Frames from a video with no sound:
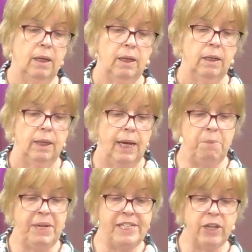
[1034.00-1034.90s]
How
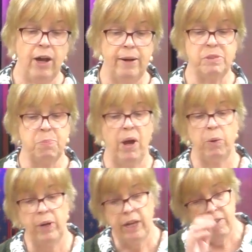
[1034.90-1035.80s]
many times might
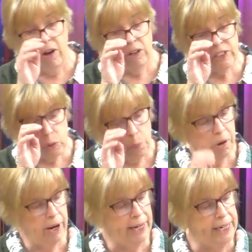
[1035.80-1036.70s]
we have asked or
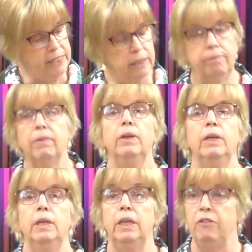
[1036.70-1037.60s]
prayed,
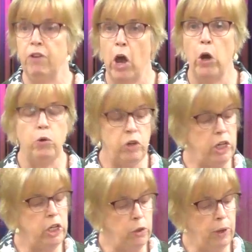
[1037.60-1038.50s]
if only
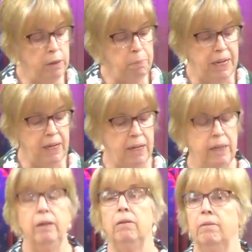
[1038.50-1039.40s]
you had been
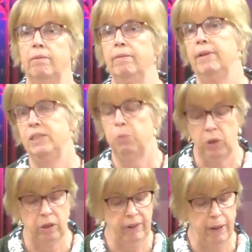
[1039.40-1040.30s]
here, this
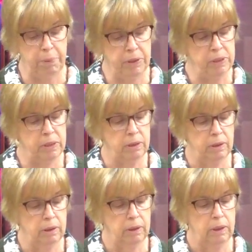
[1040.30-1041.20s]
wouldn't have happened.
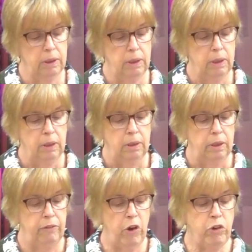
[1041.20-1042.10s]

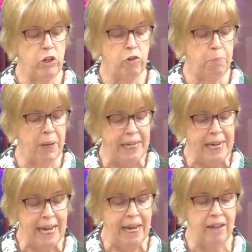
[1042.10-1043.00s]
If only you've been
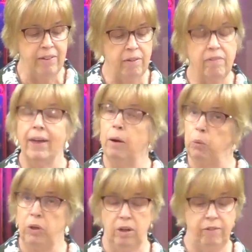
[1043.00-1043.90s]
here, that
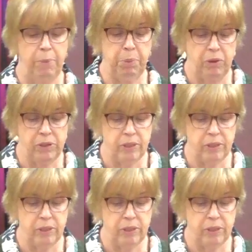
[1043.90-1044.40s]
wouldn't have happened.